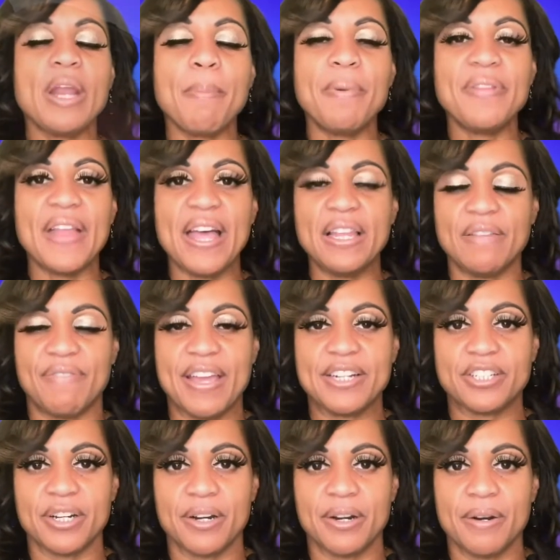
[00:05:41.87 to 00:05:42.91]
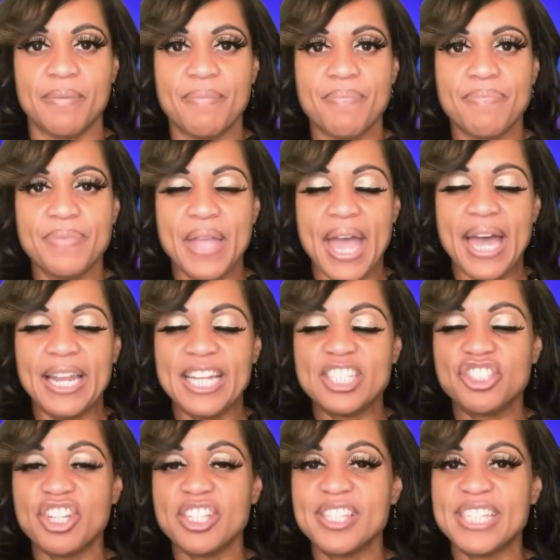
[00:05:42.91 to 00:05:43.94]
up in the elevator, and
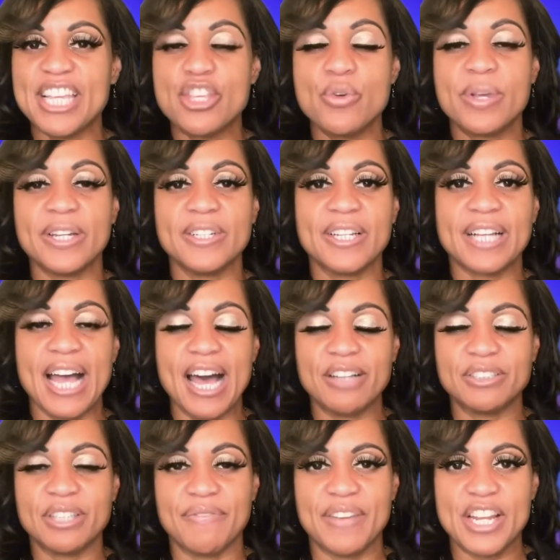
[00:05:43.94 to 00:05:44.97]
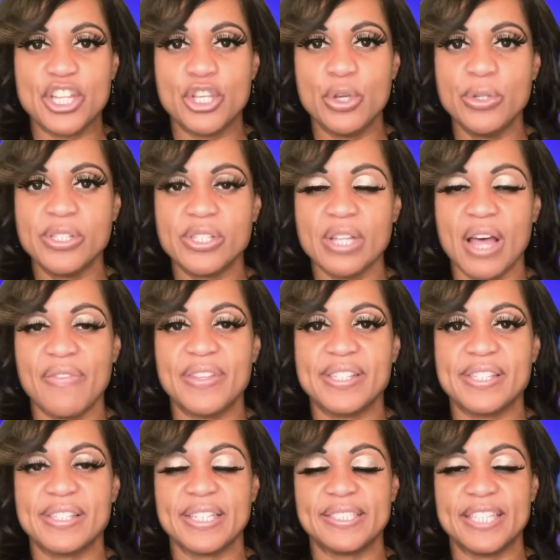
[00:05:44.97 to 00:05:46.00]
let's just say you could look out of it and you saw the
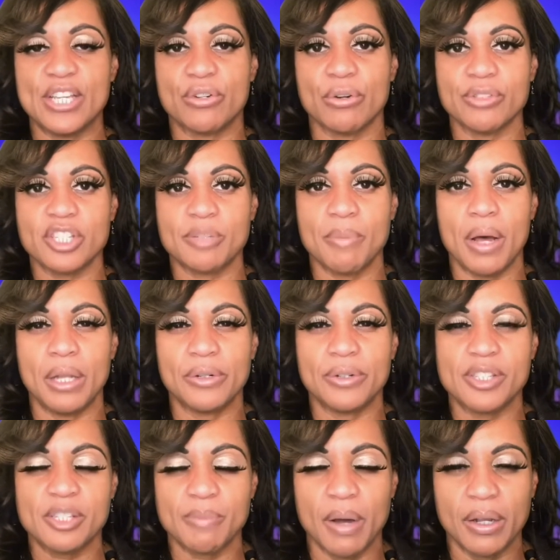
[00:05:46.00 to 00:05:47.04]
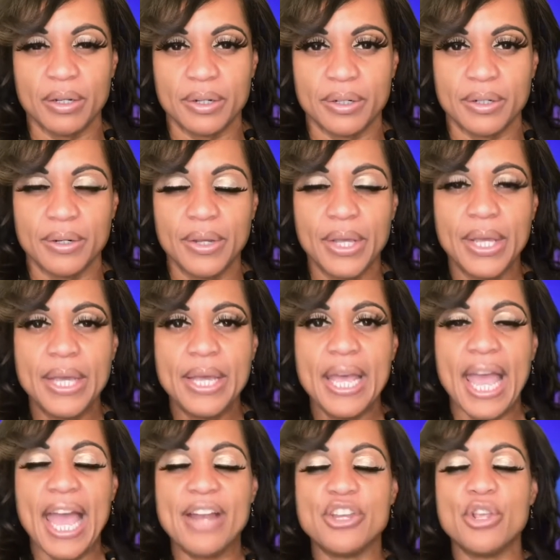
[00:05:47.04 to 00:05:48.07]
city grow smaller and smaller,
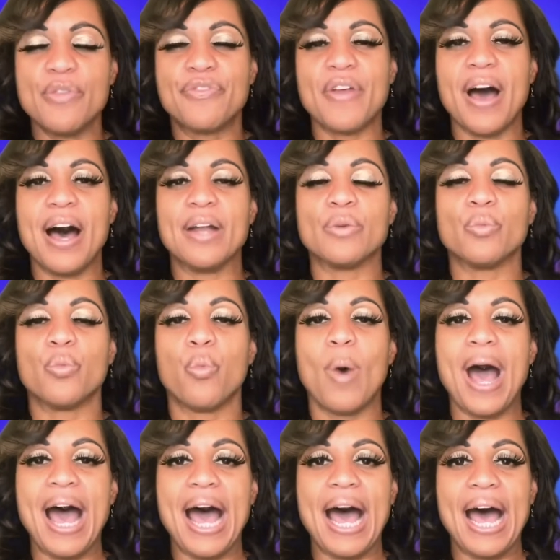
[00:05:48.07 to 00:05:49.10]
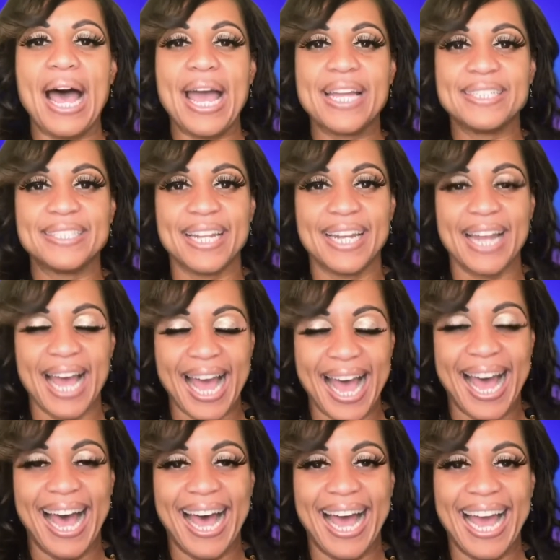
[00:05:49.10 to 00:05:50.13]
and you thought, why did
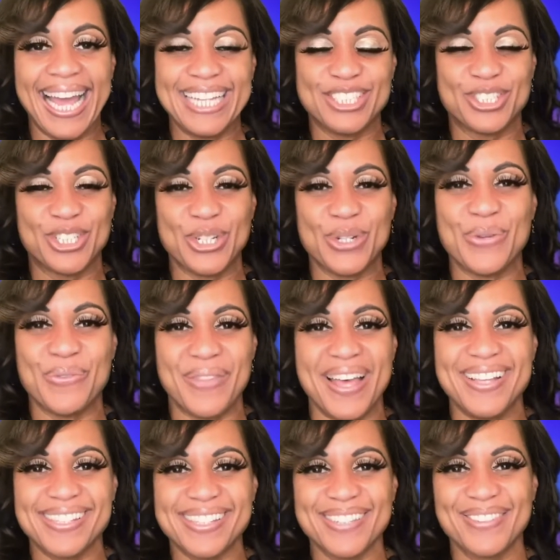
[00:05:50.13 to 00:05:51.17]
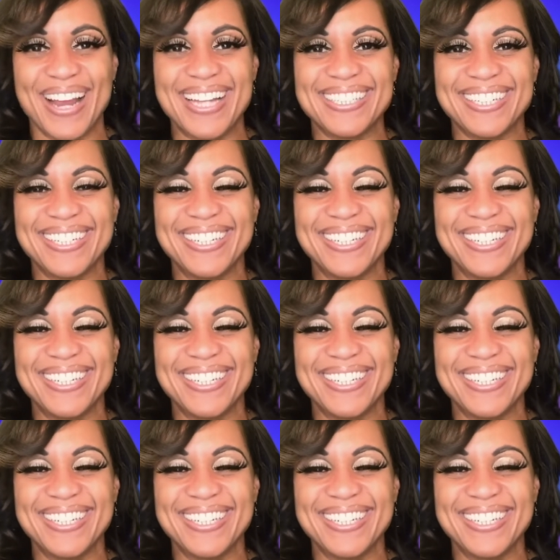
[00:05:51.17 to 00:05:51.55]
I do this, right?